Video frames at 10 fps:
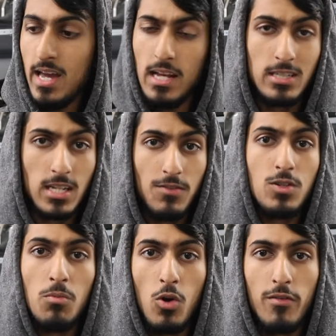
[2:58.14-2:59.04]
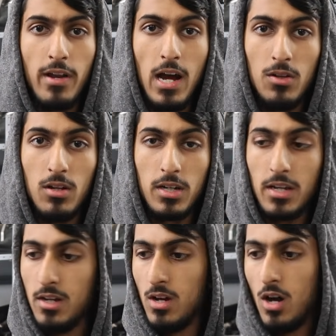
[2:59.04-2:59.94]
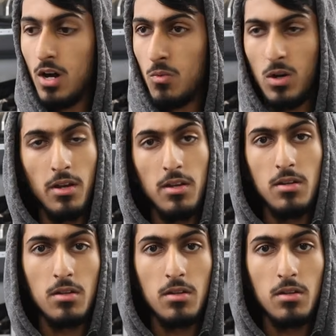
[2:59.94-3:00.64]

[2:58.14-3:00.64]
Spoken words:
and it just gives you more of an outlook on what